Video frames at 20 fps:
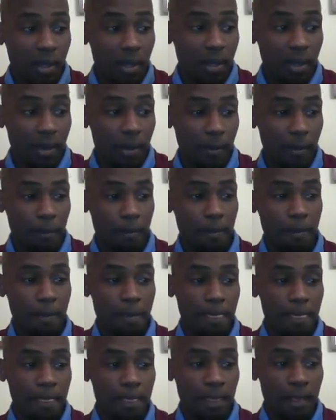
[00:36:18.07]

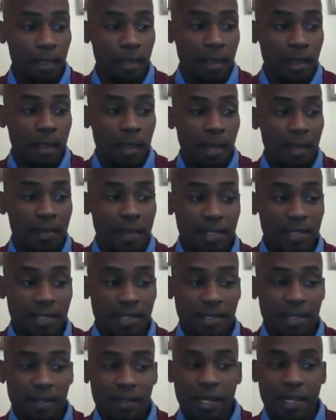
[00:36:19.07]
And
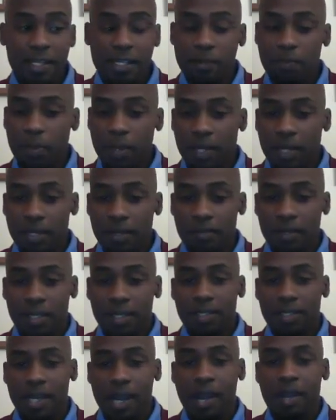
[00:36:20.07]
this is the linchpin of
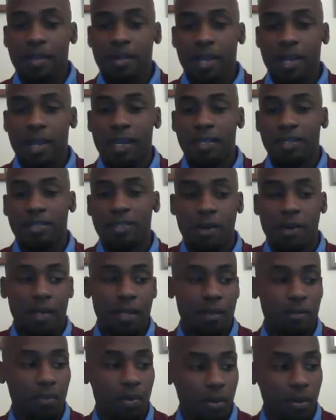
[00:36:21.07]
the entire gang
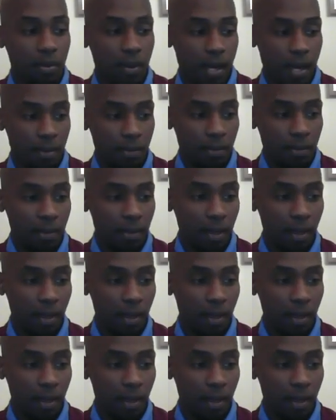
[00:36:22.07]
stalking program.